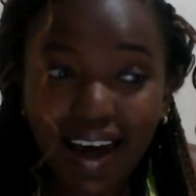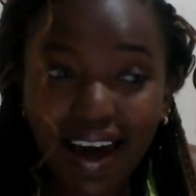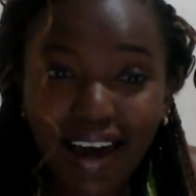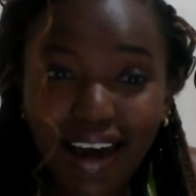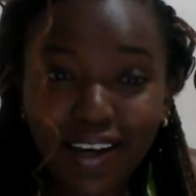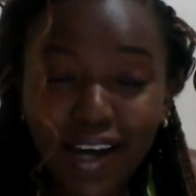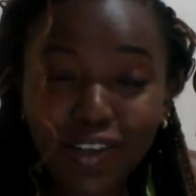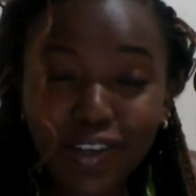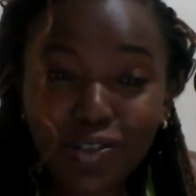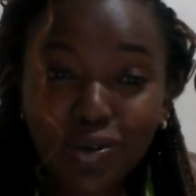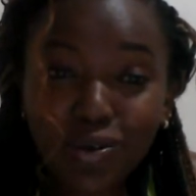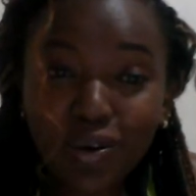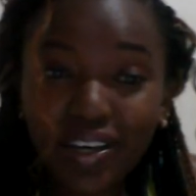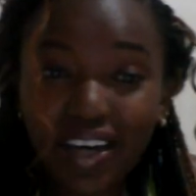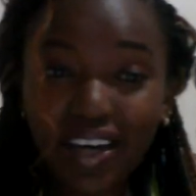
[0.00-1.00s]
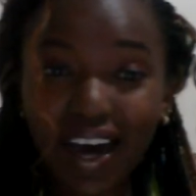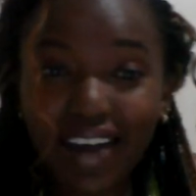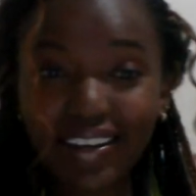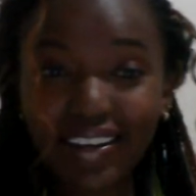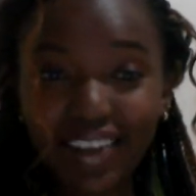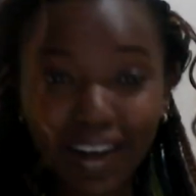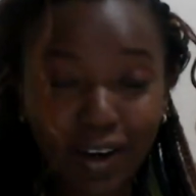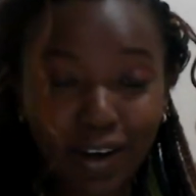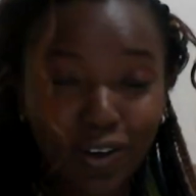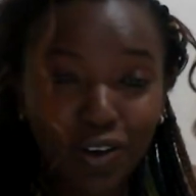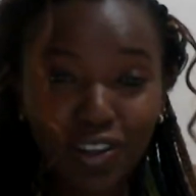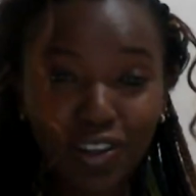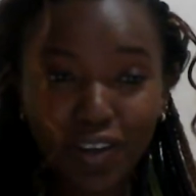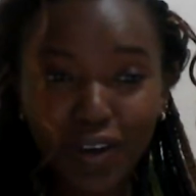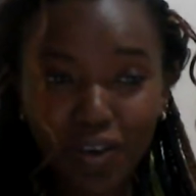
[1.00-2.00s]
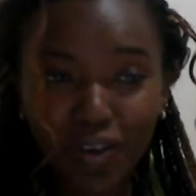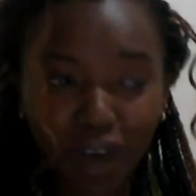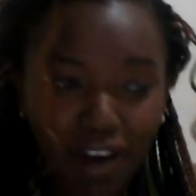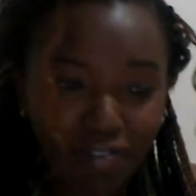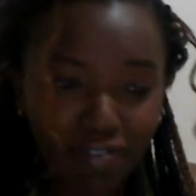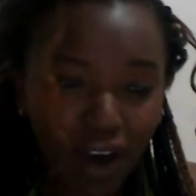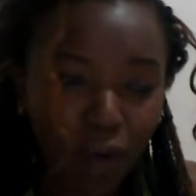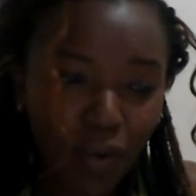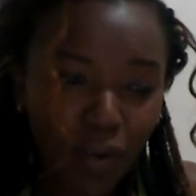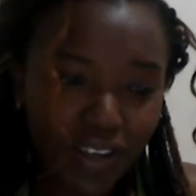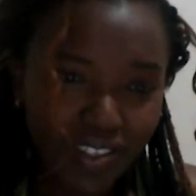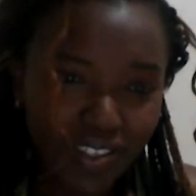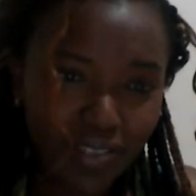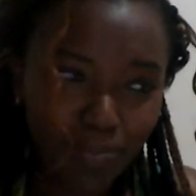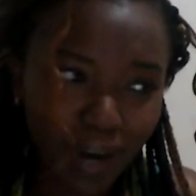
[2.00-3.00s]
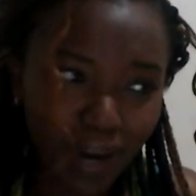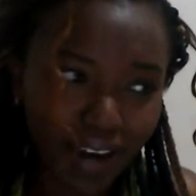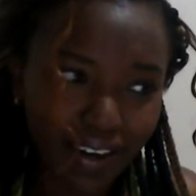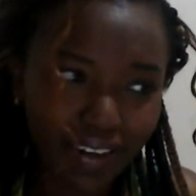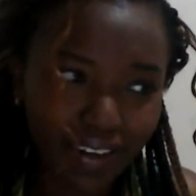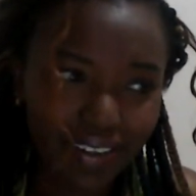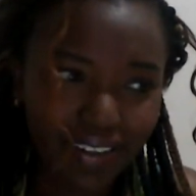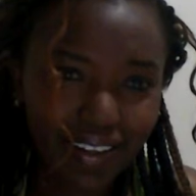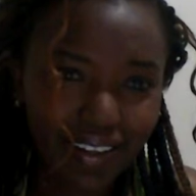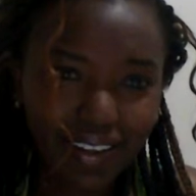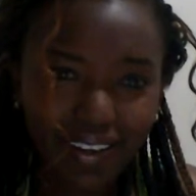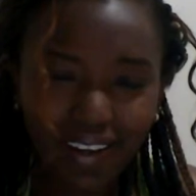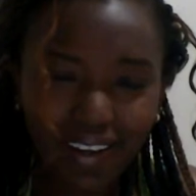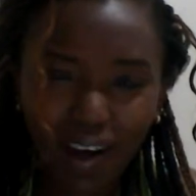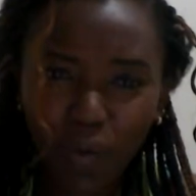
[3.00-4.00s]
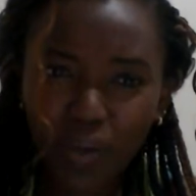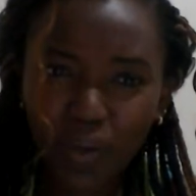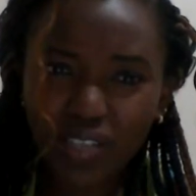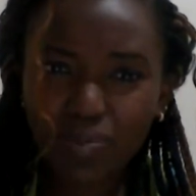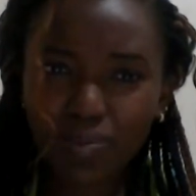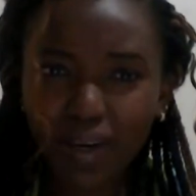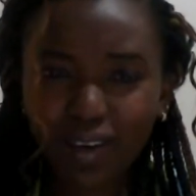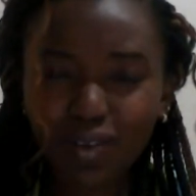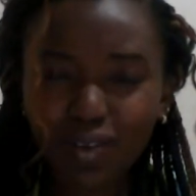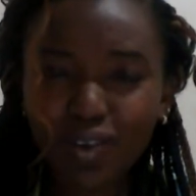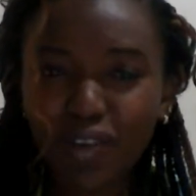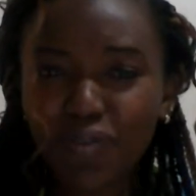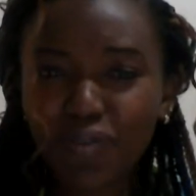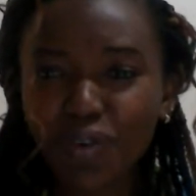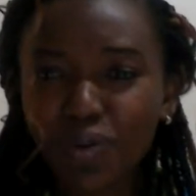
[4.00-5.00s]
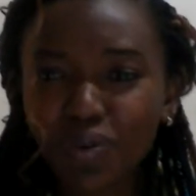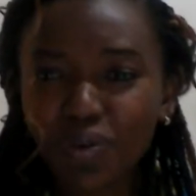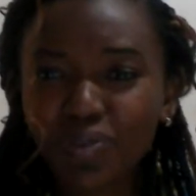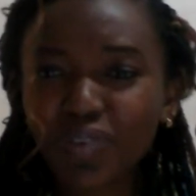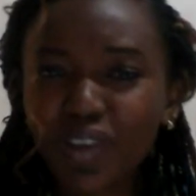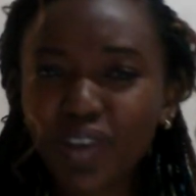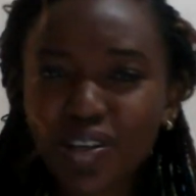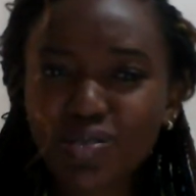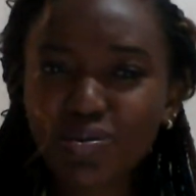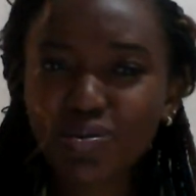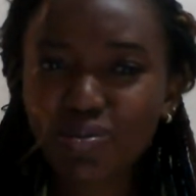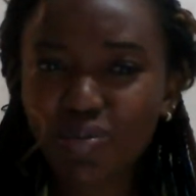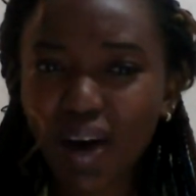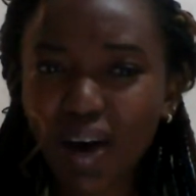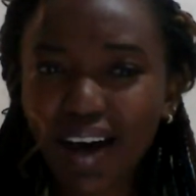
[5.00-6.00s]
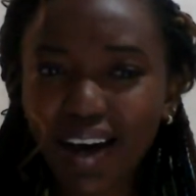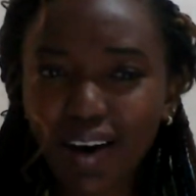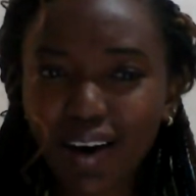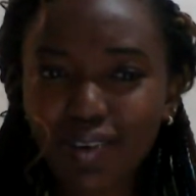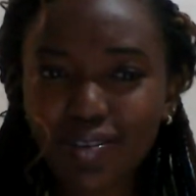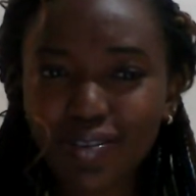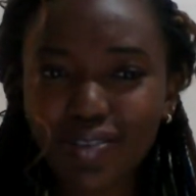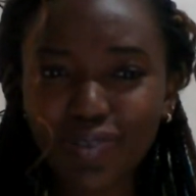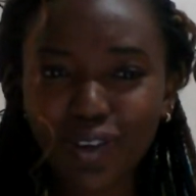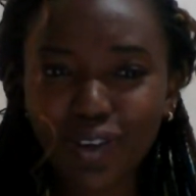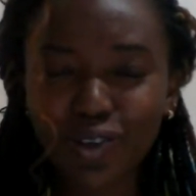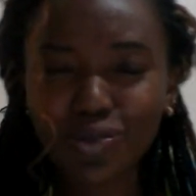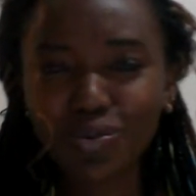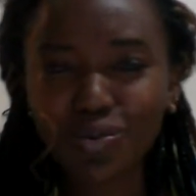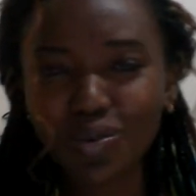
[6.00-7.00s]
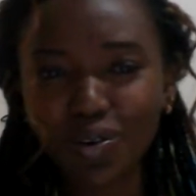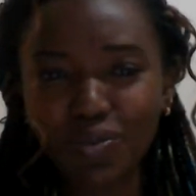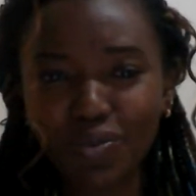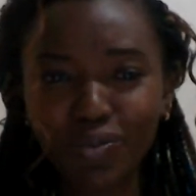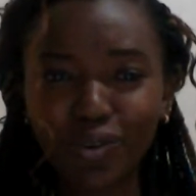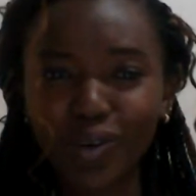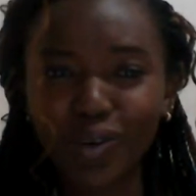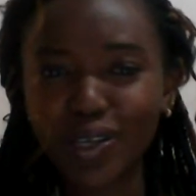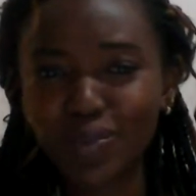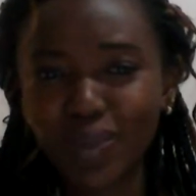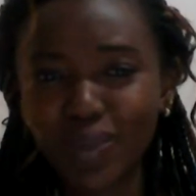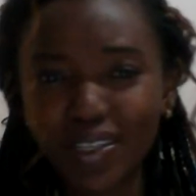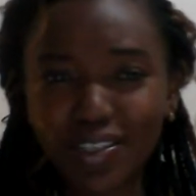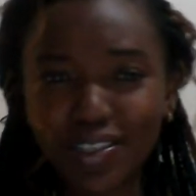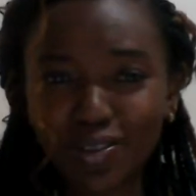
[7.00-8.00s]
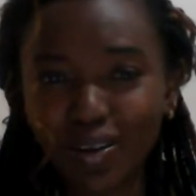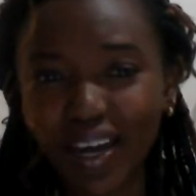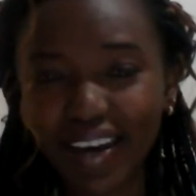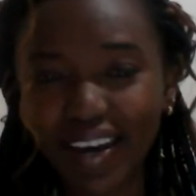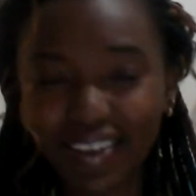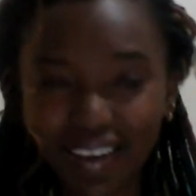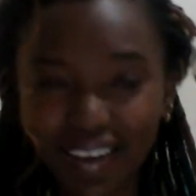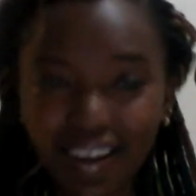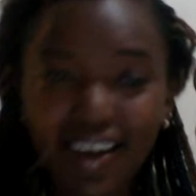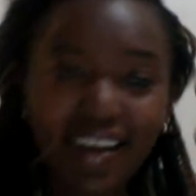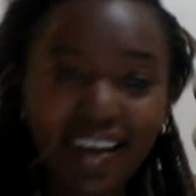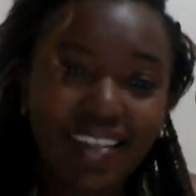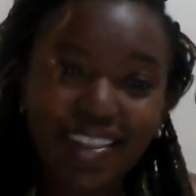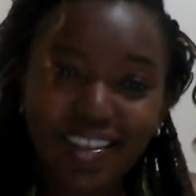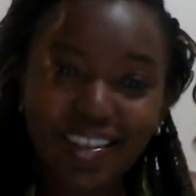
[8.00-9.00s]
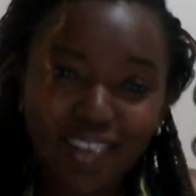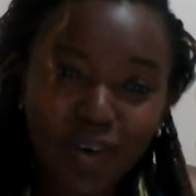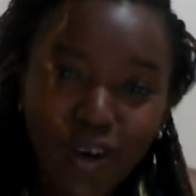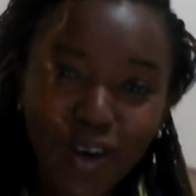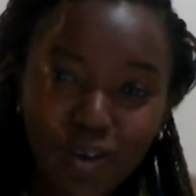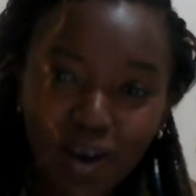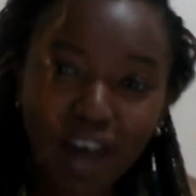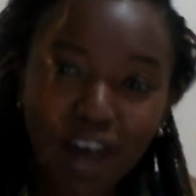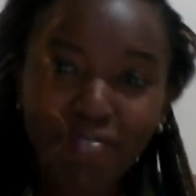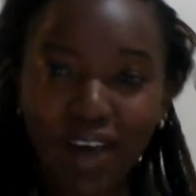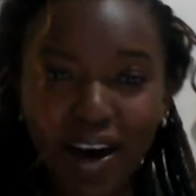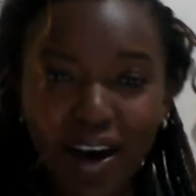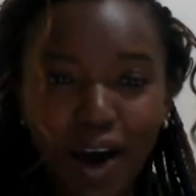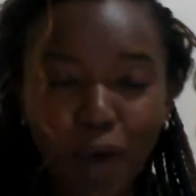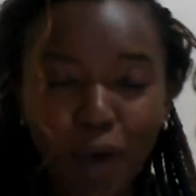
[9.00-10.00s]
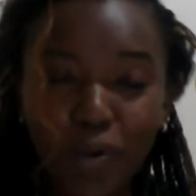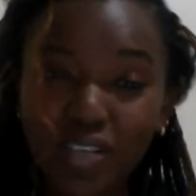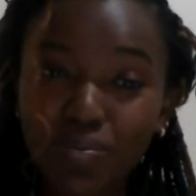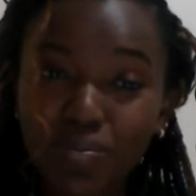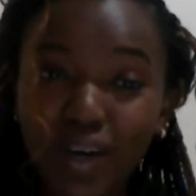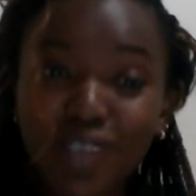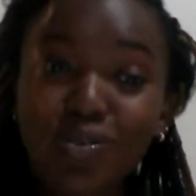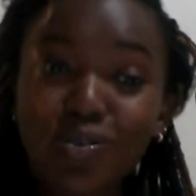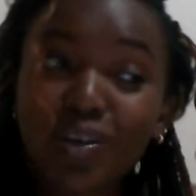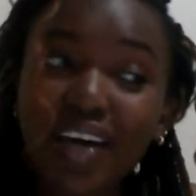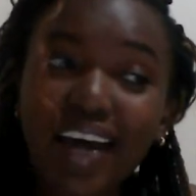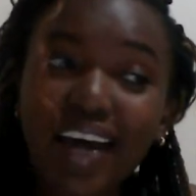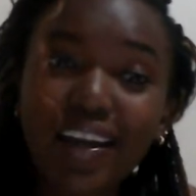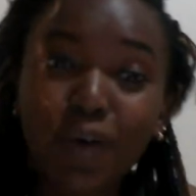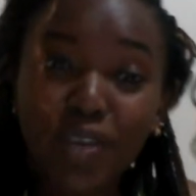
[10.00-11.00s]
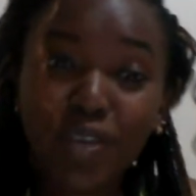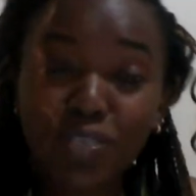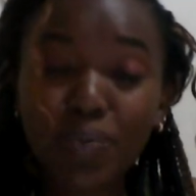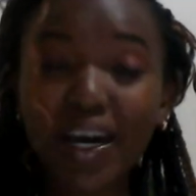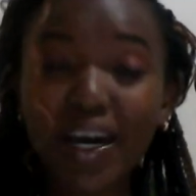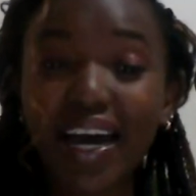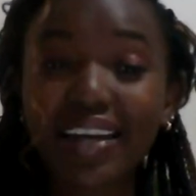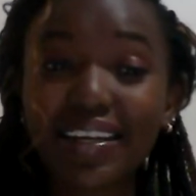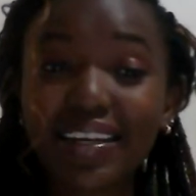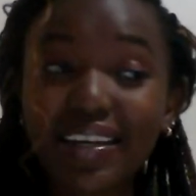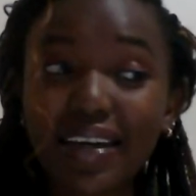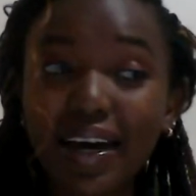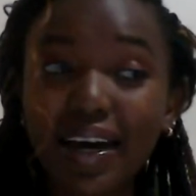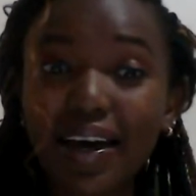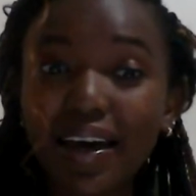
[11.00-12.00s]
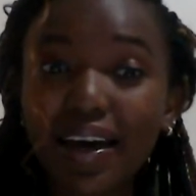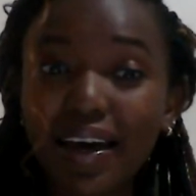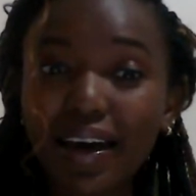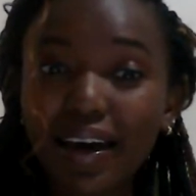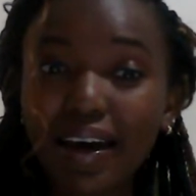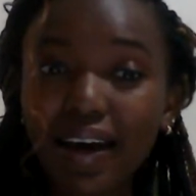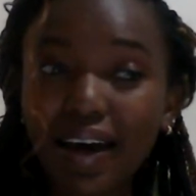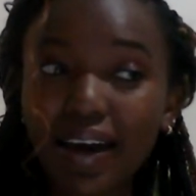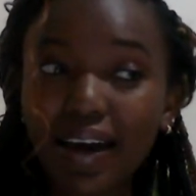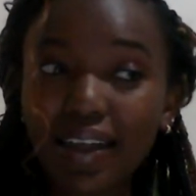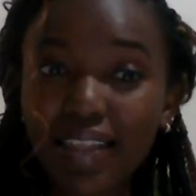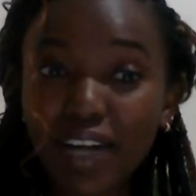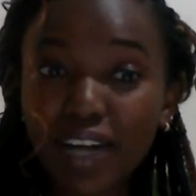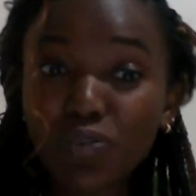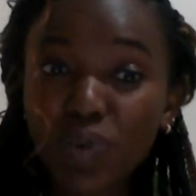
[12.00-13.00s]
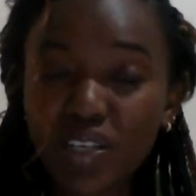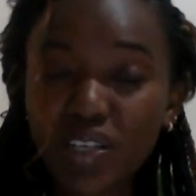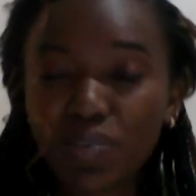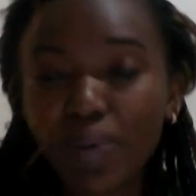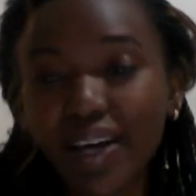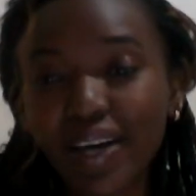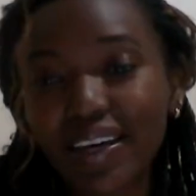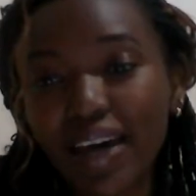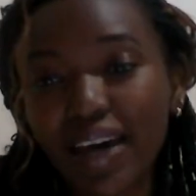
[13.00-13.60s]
I saw he had, you know, the way you have a waist bag. For those who work out, for those who go for expedition hiking, there's the way you have a waist bag. So he had a waist bag, and in that waist bag, he